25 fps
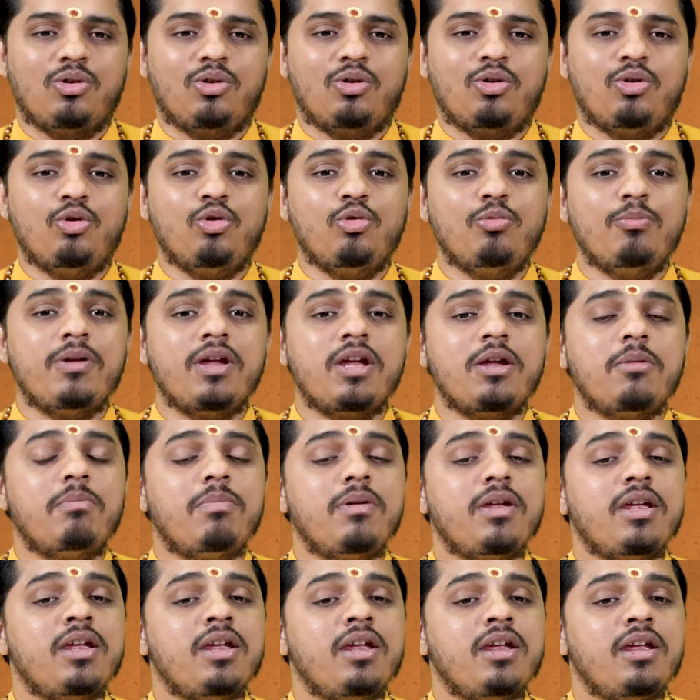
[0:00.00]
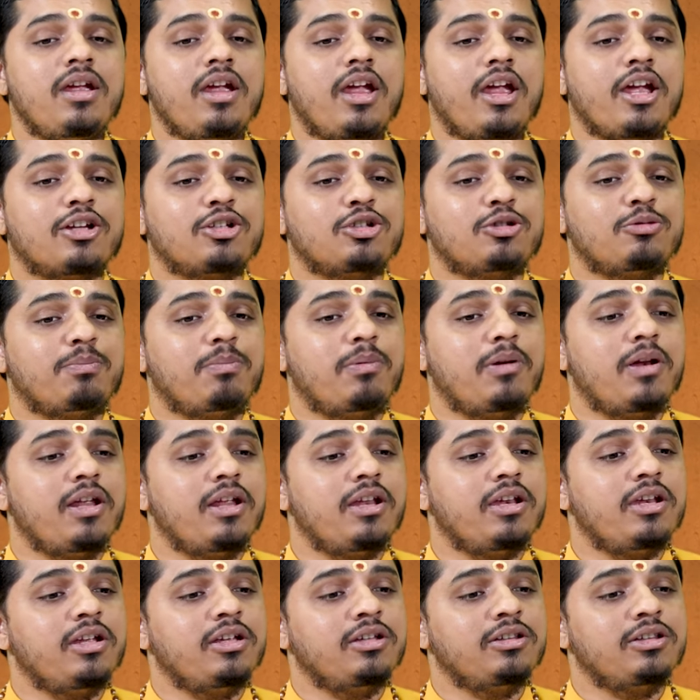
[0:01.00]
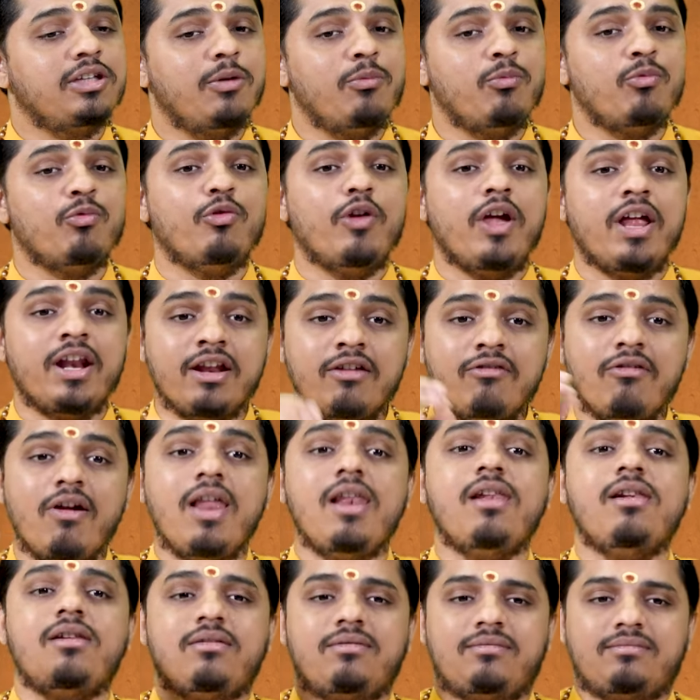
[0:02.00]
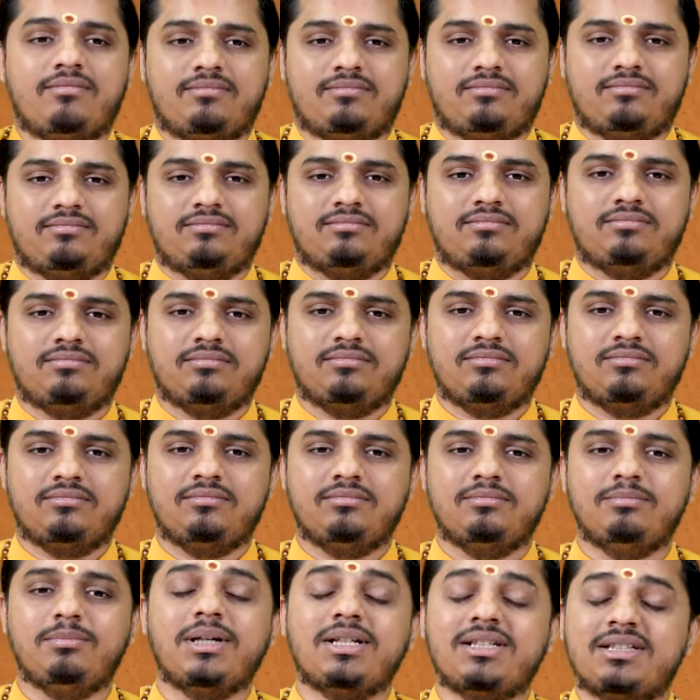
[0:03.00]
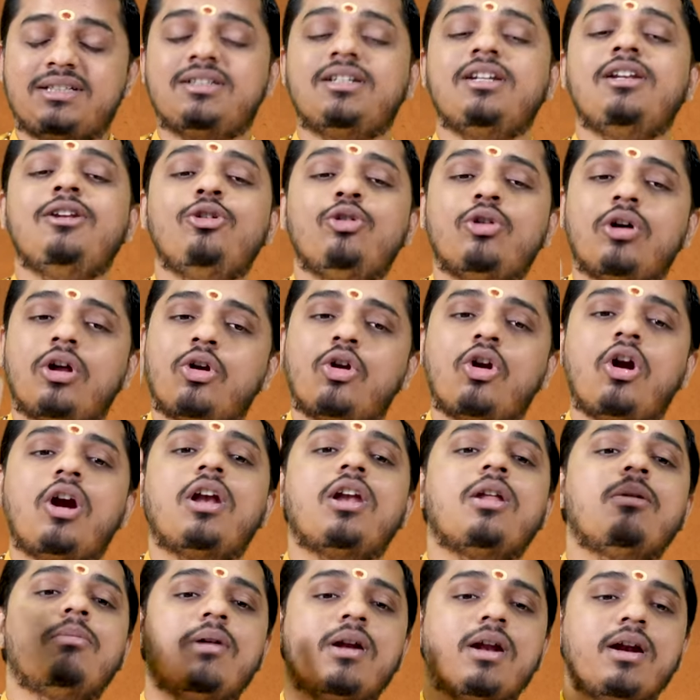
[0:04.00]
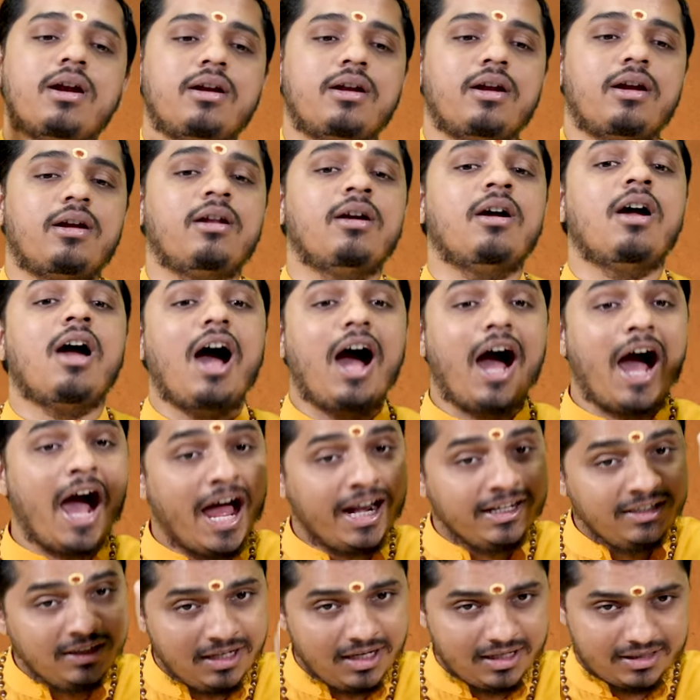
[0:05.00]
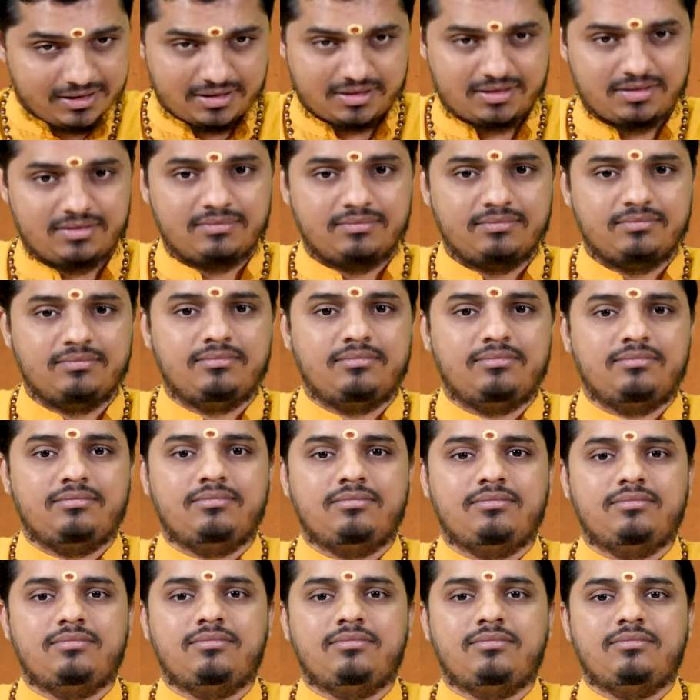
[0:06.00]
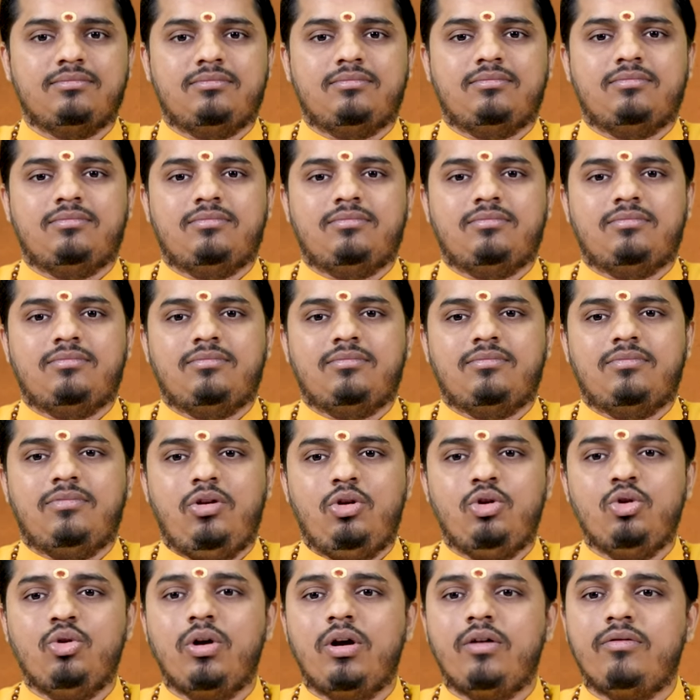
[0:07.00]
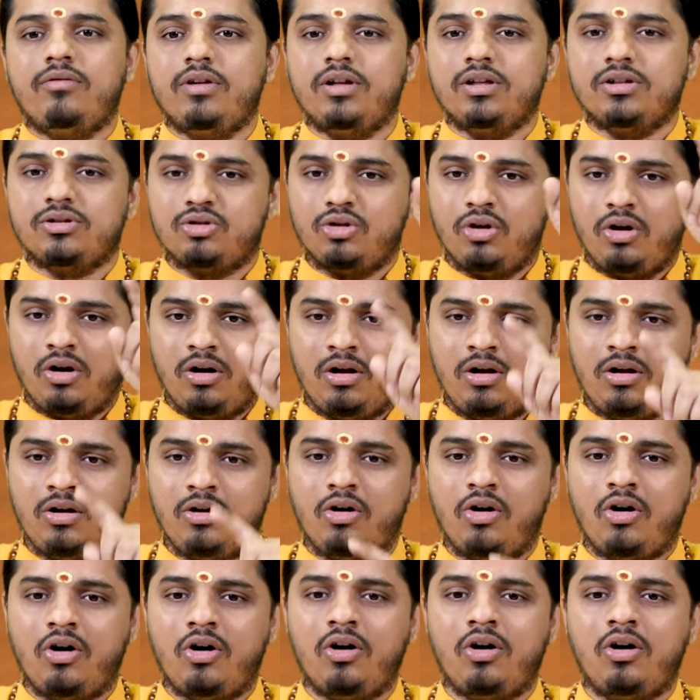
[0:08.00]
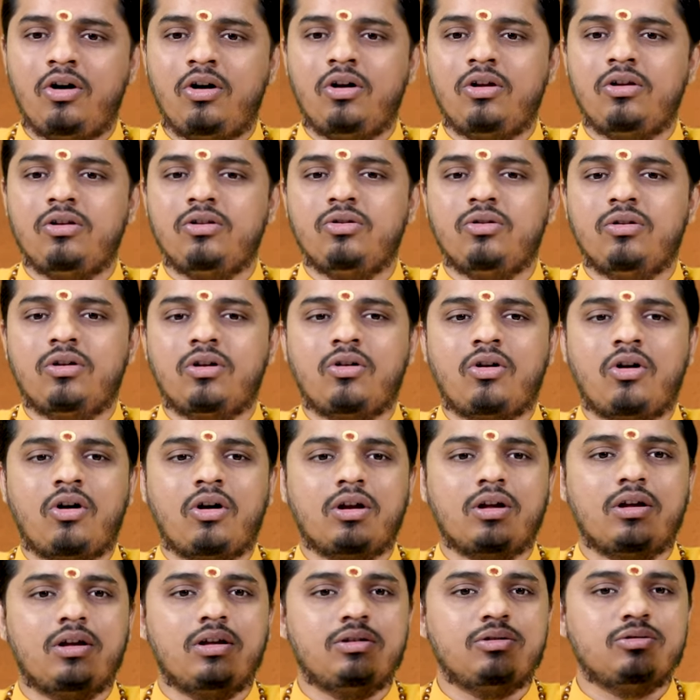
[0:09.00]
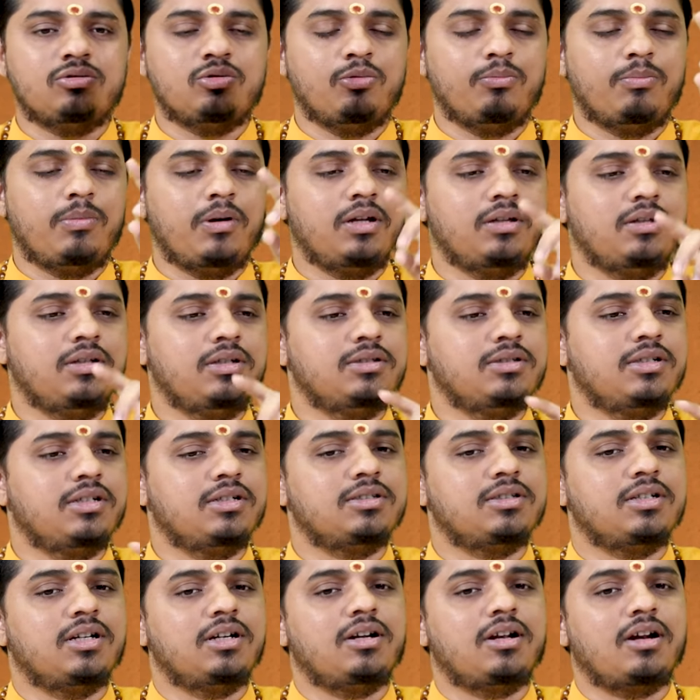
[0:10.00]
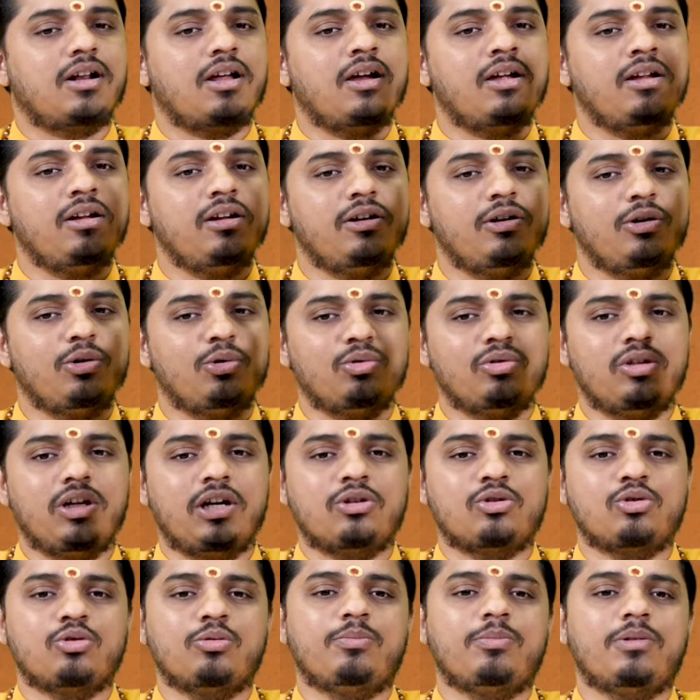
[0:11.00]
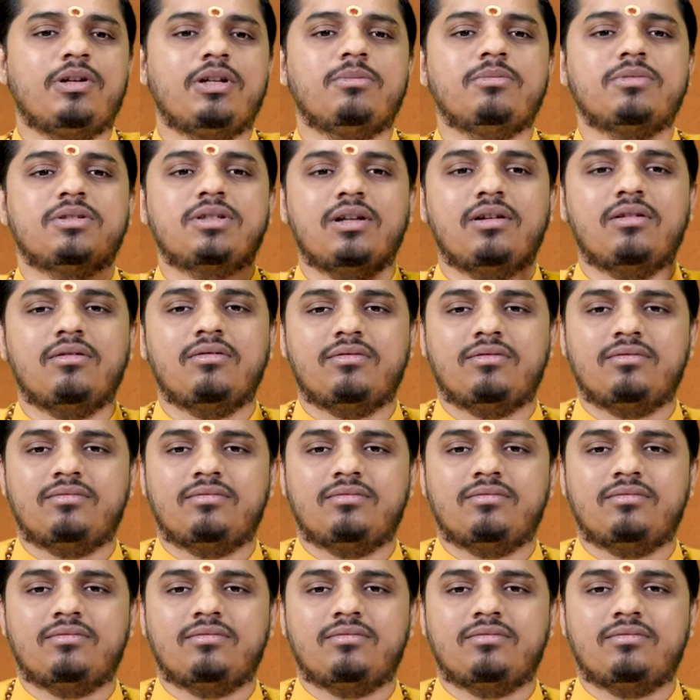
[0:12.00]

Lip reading: You may be explaining them very well, but still you are not liberated unless you have dissolved all your organs, upadhis, etc. into that Supreme Self.